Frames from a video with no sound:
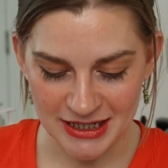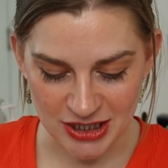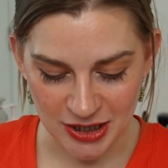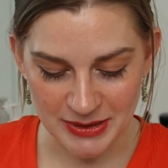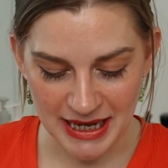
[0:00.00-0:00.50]

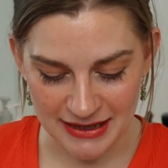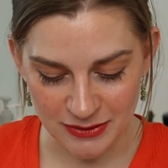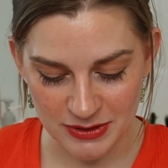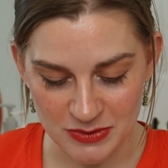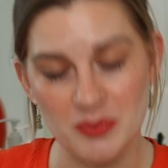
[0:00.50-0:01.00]
So yeah, I
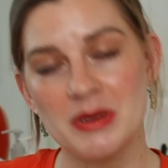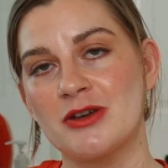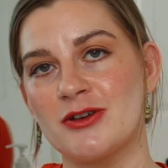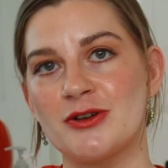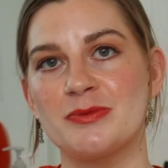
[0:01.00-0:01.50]
thought this would be
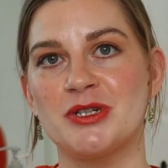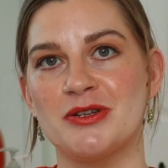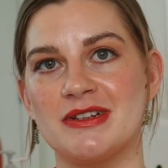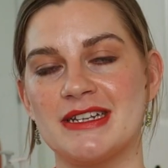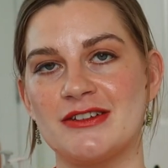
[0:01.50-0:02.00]
a good
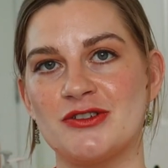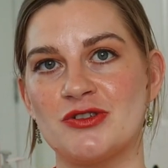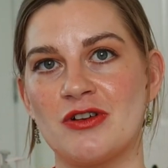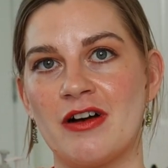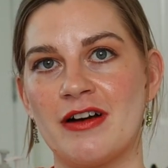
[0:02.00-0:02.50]
opportunity to
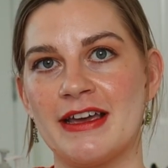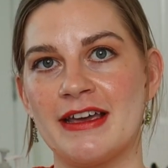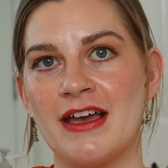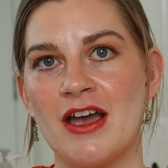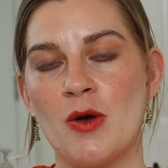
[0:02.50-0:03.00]

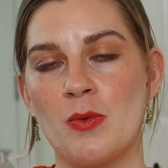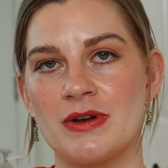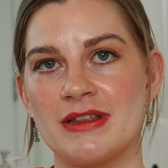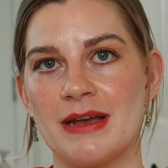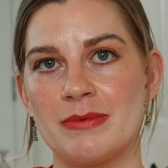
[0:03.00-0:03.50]
try
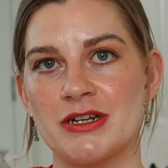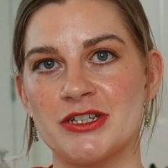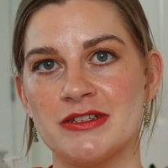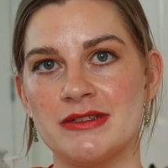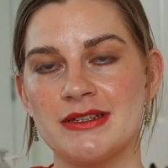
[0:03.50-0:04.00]
one of their
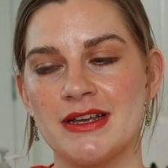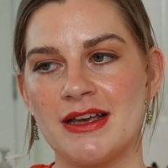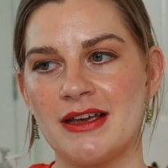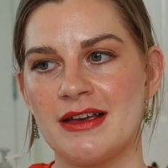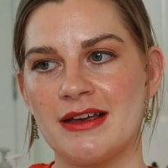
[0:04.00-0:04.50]
blushes.
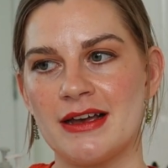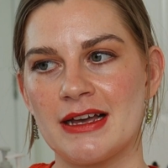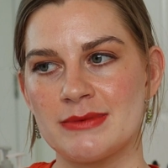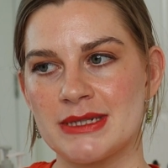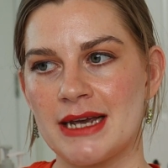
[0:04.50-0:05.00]

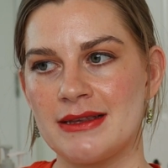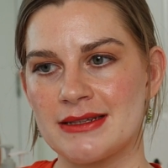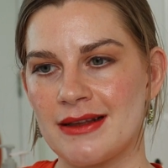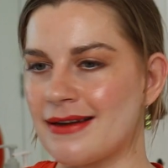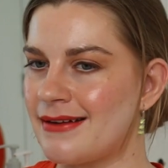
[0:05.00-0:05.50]
And I'm saying
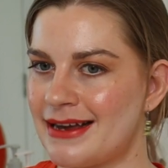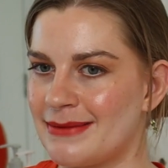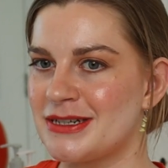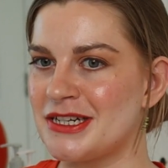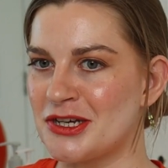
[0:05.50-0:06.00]
this like I
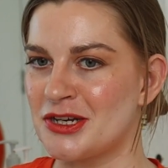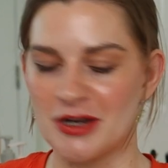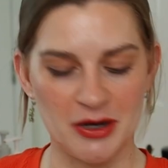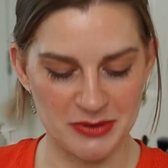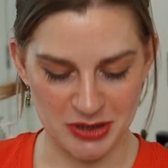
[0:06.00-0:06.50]
am actually going to
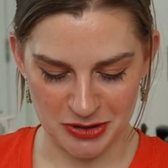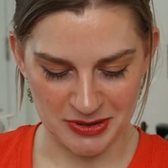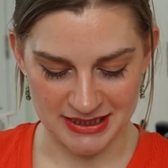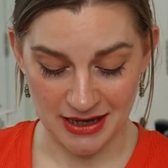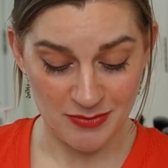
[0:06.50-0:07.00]
go and do
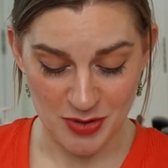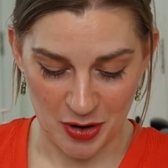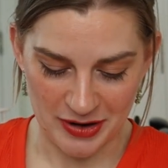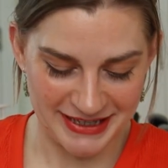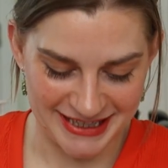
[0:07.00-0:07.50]
this. I'm
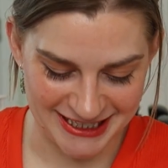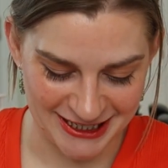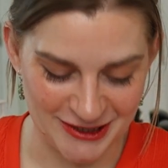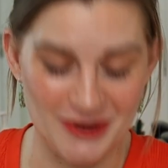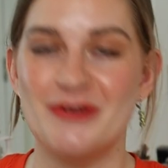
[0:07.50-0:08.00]
not. This
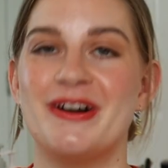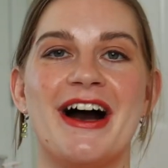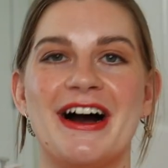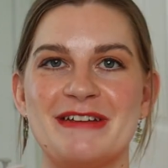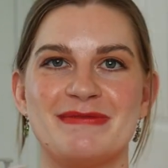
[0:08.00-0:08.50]
is all
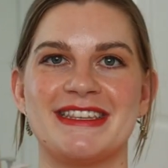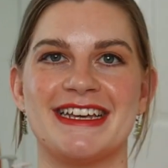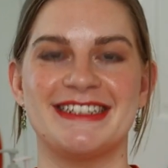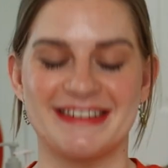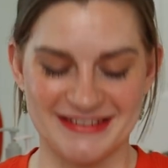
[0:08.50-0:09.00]

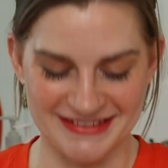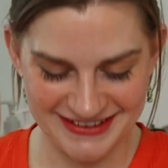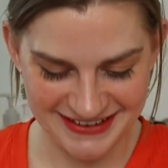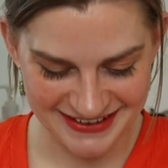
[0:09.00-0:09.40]
hypothetical.